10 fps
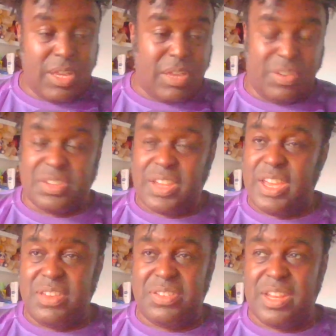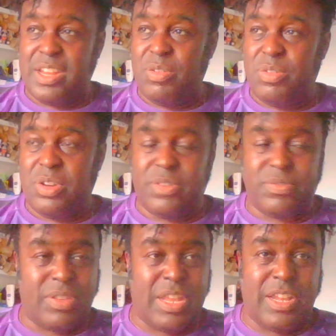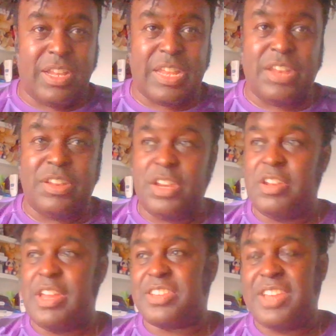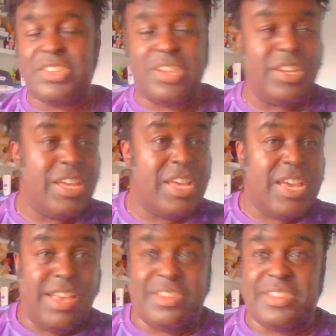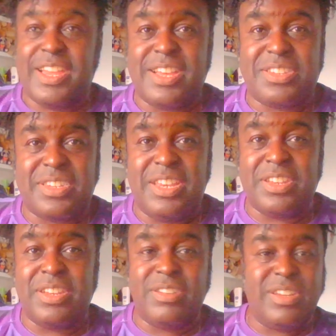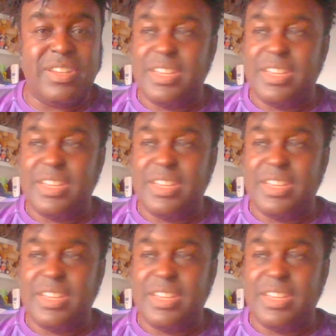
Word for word: If he stays, then I know we've got, then, you know, next season is his last season.